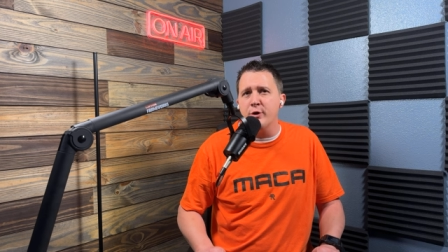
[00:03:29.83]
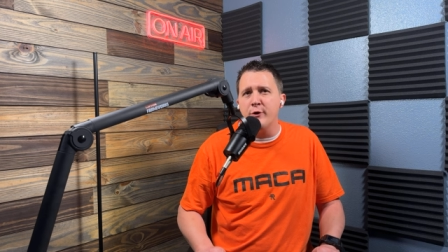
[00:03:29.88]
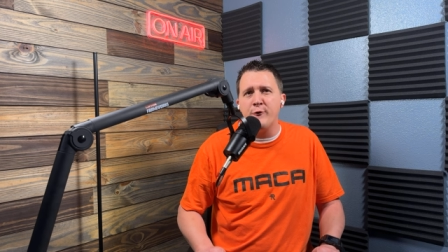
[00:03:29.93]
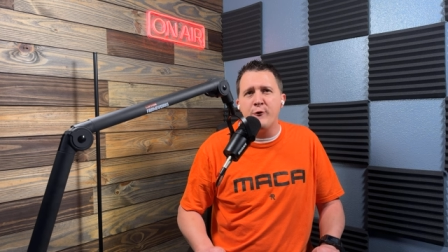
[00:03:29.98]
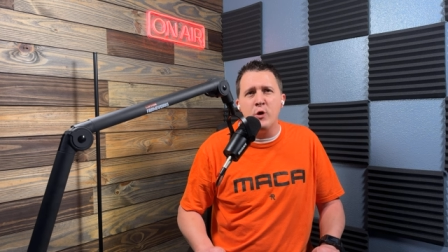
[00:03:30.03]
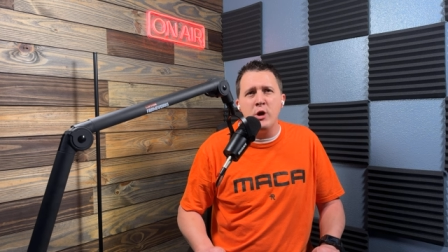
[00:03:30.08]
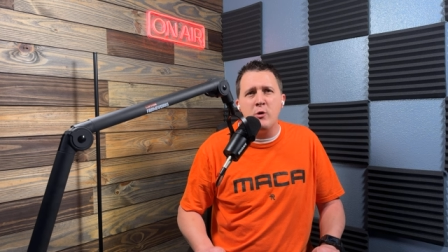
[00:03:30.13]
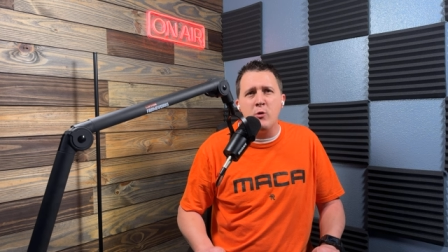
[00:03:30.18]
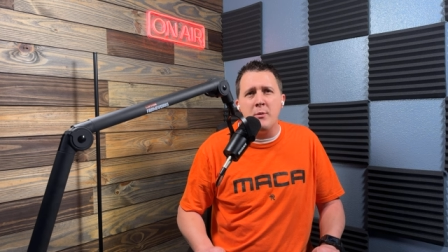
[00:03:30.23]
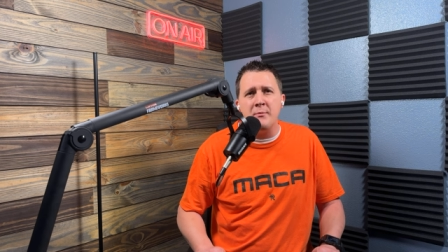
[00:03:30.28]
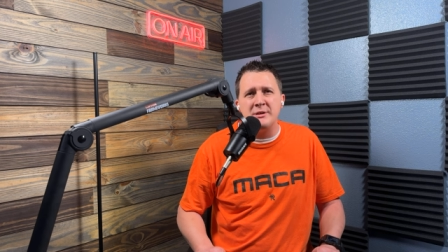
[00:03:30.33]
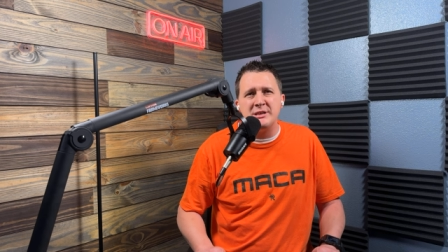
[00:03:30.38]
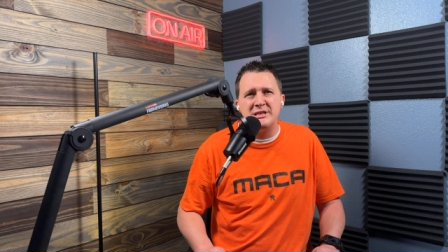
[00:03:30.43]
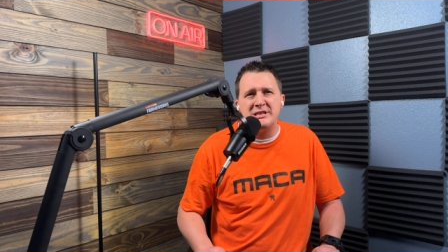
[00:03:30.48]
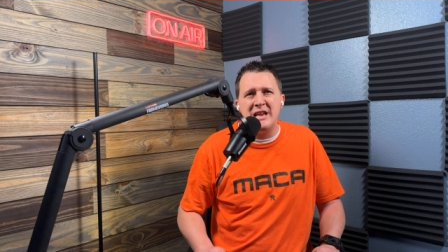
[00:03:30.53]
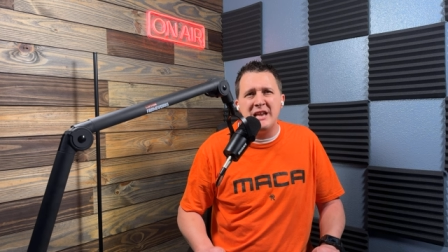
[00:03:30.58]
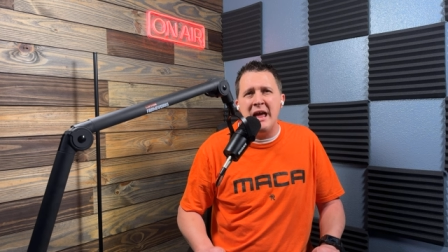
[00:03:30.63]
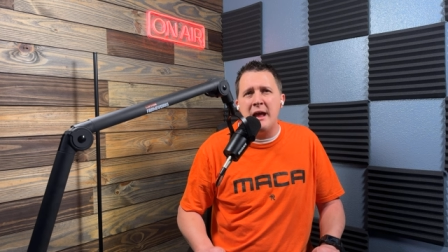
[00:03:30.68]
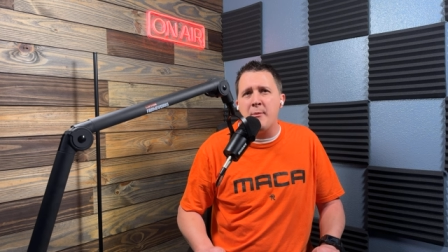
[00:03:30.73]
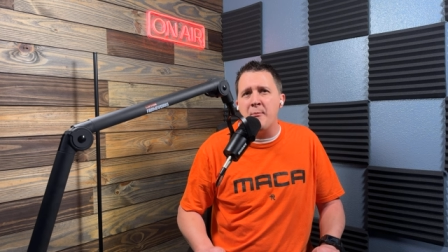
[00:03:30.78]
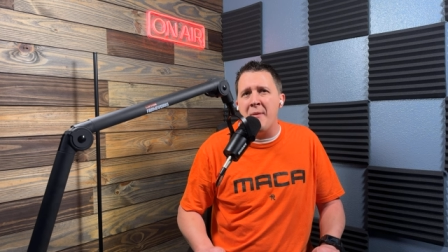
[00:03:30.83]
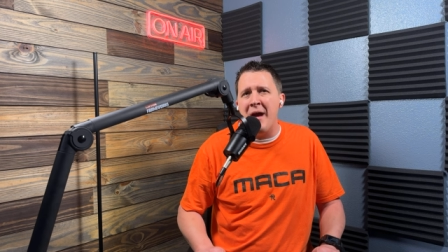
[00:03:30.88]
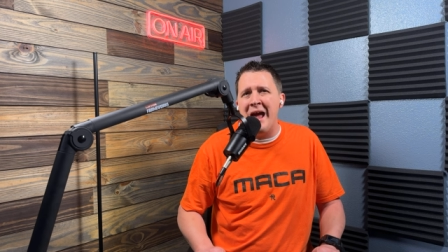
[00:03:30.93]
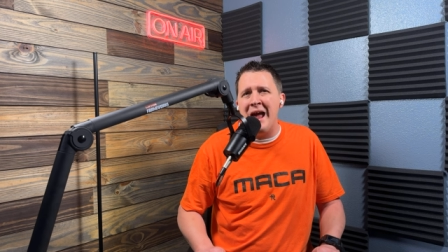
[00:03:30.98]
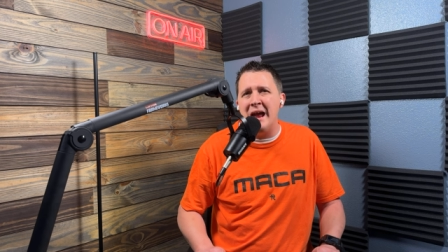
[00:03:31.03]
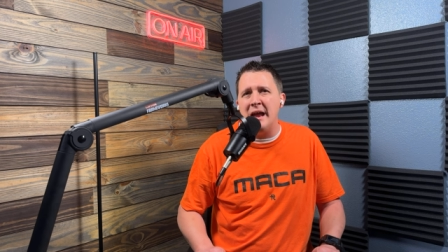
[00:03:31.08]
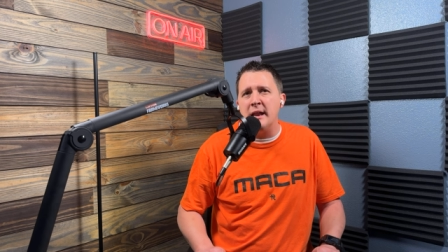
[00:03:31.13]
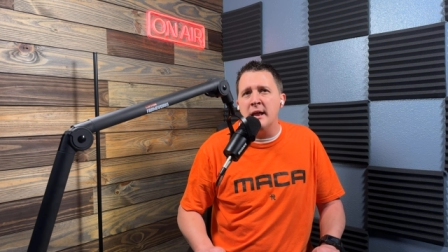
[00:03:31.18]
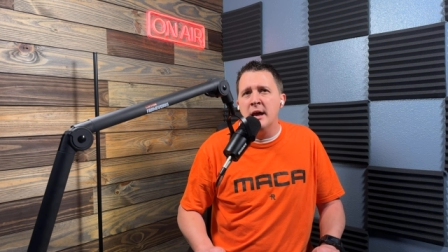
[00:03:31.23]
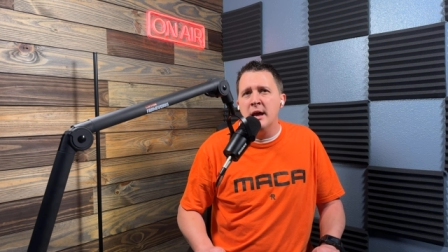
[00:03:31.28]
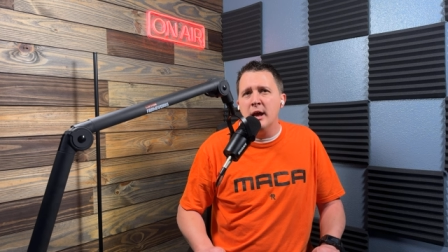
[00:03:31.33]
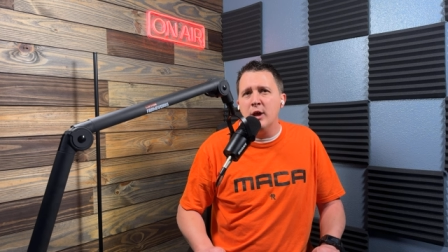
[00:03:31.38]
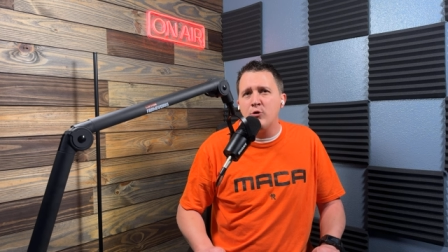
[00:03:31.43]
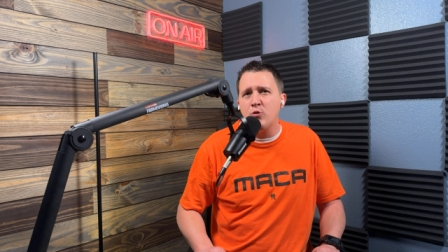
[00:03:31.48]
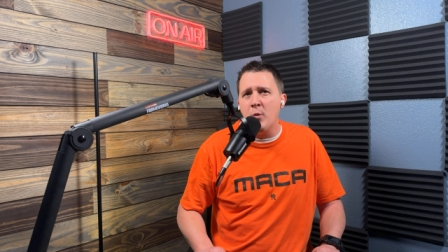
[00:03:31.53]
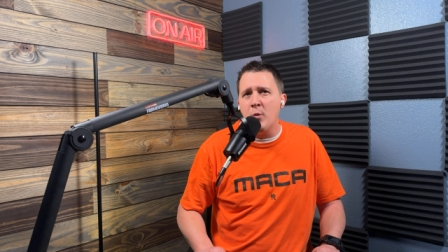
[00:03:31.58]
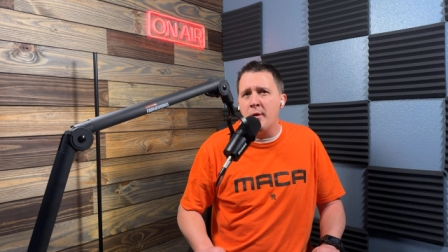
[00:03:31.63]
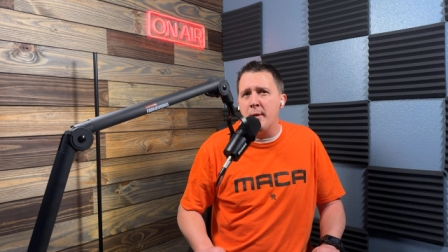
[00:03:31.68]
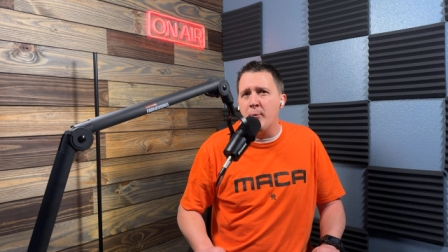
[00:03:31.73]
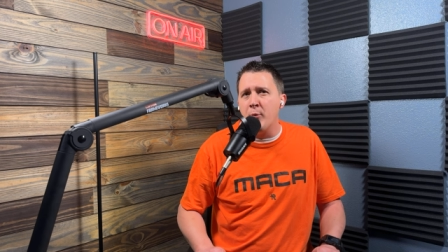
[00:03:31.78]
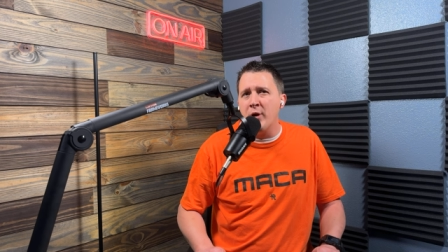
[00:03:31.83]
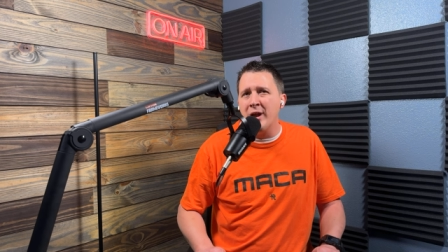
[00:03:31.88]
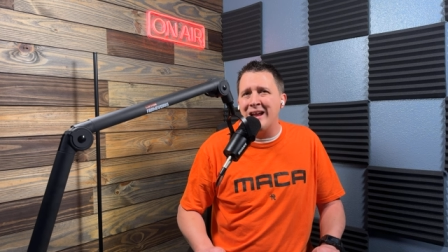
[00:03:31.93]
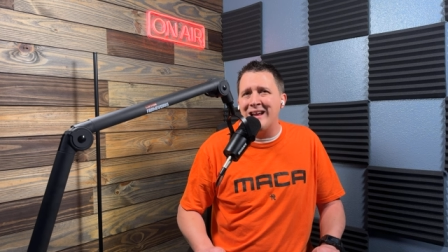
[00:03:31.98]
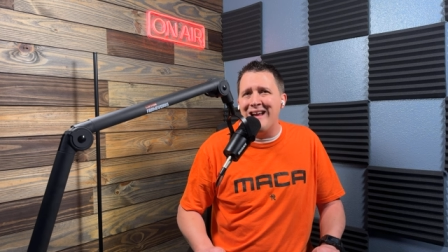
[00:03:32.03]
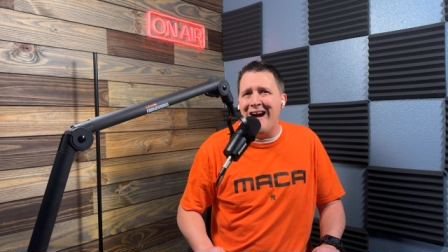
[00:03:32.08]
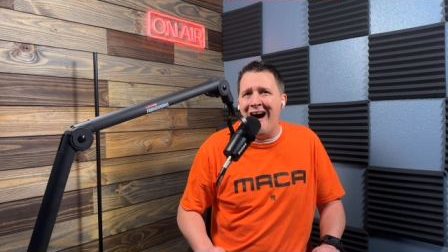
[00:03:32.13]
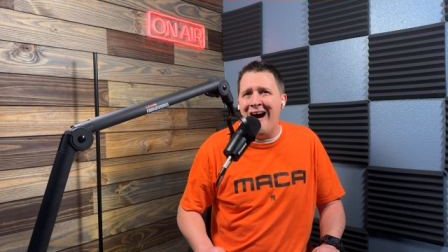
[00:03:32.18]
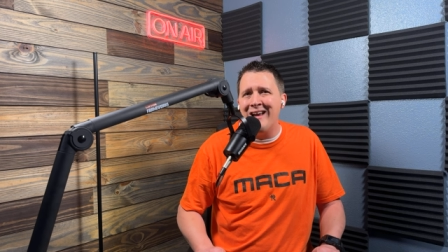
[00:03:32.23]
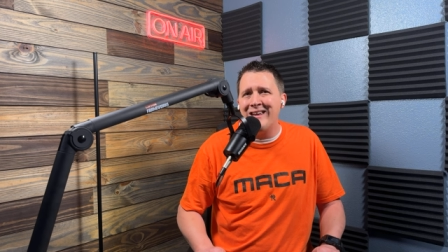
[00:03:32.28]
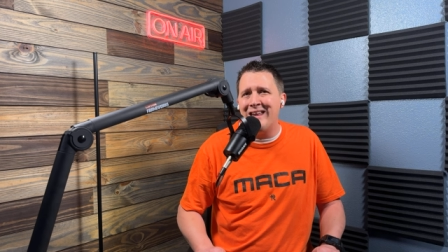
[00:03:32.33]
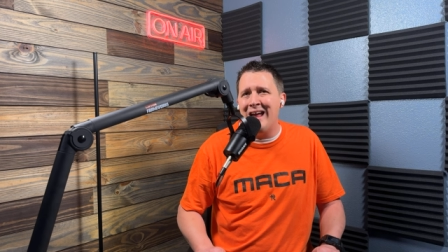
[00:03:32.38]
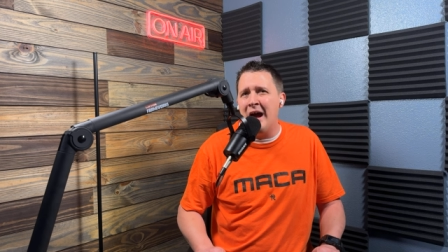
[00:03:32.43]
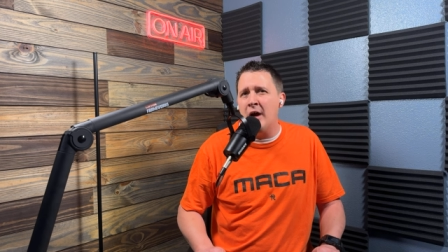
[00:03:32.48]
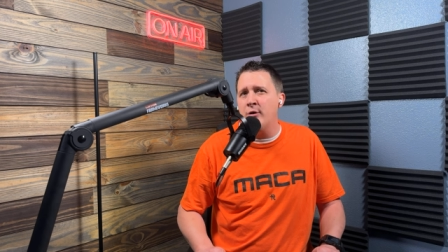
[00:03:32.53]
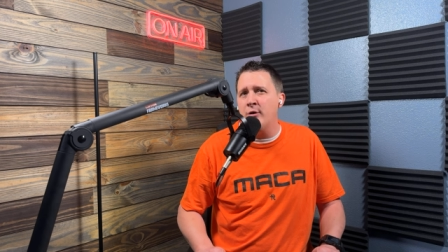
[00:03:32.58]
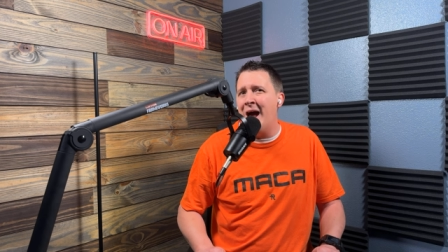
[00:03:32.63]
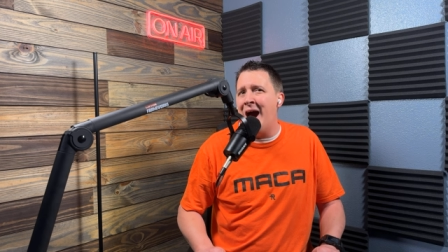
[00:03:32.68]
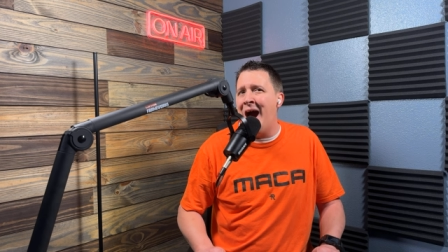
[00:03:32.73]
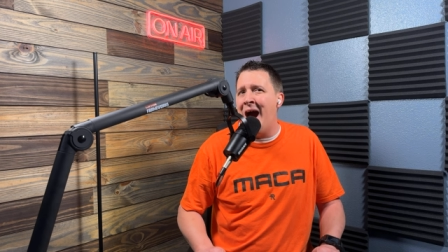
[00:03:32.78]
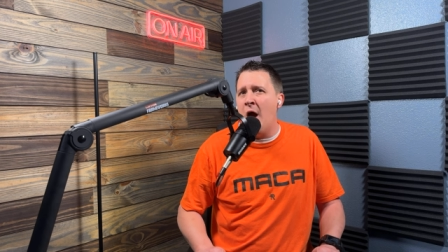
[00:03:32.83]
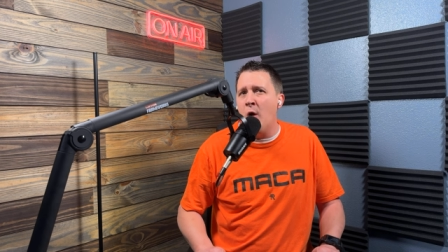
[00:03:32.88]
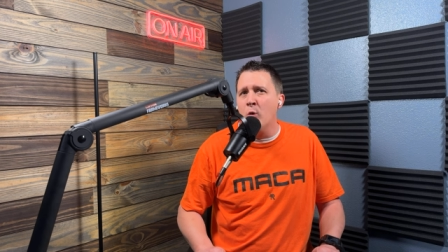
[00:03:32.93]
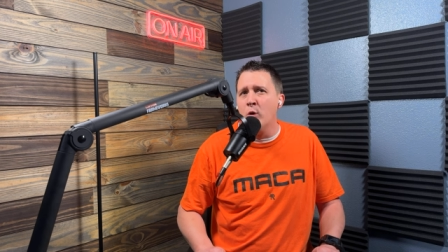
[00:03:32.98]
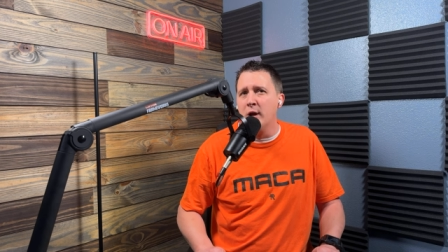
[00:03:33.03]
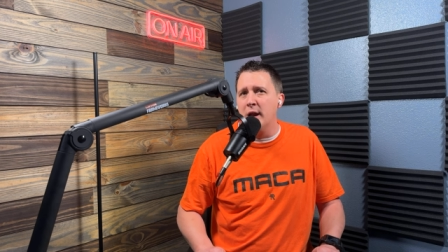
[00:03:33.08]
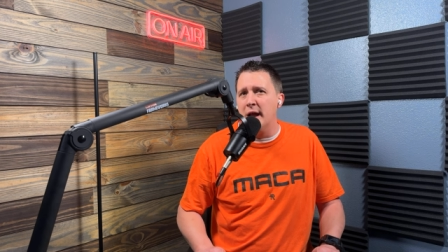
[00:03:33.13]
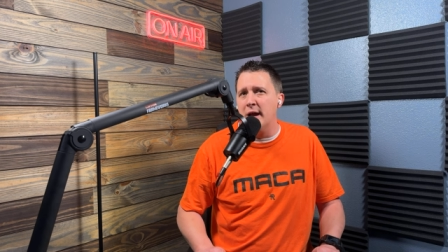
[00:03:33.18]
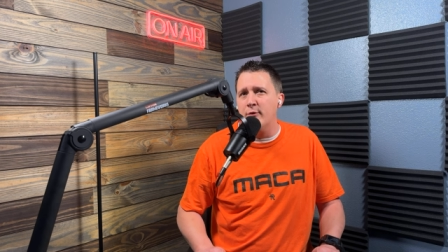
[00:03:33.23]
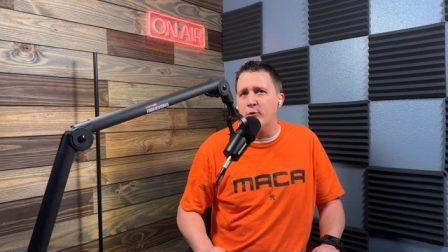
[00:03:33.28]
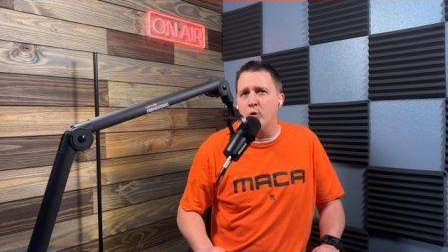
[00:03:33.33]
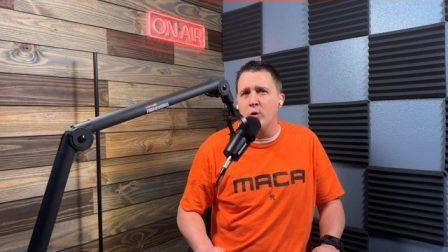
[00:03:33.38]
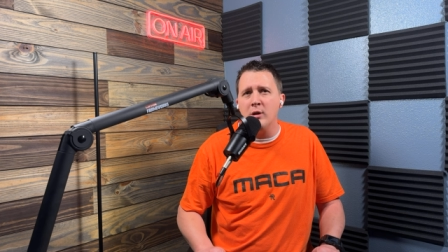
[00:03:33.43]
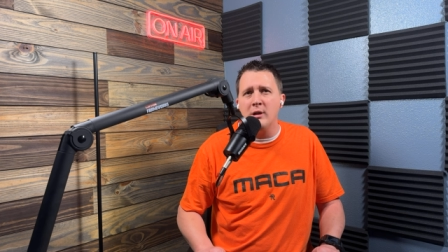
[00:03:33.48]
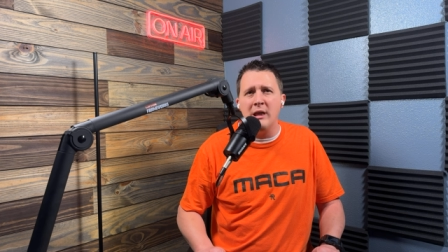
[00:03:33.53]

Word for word: A frequent mistake made is when we bring God down to our level,